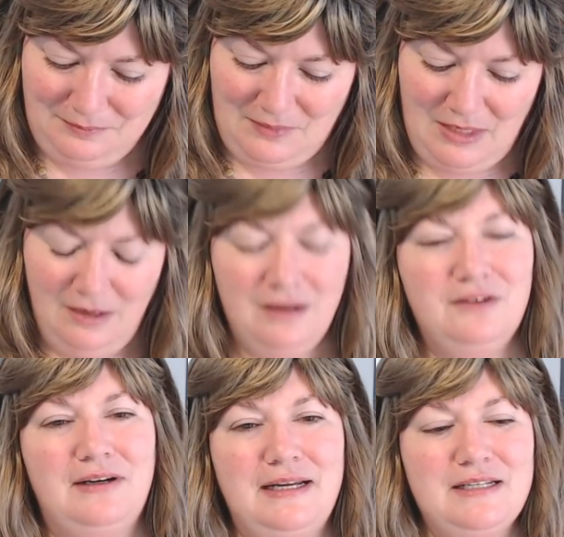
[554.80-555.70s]
All
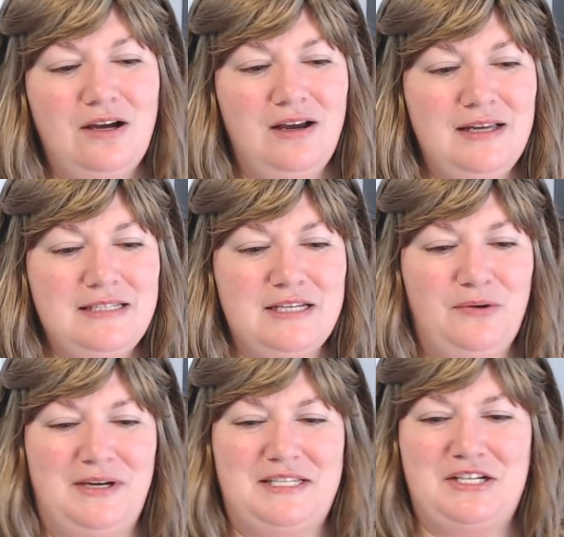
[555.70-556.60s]
right, on to
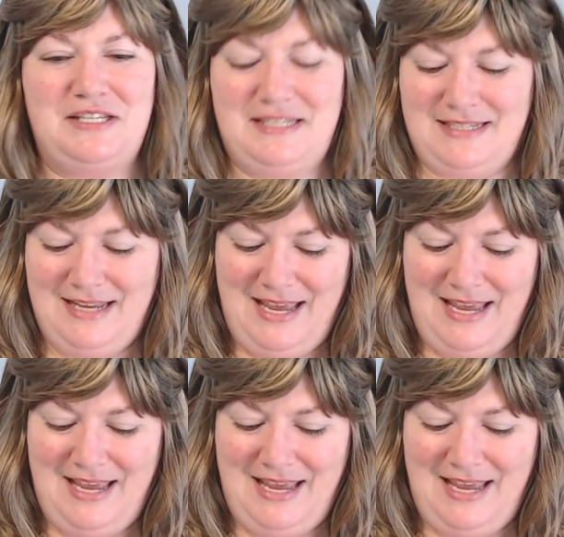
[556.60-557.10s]
questions.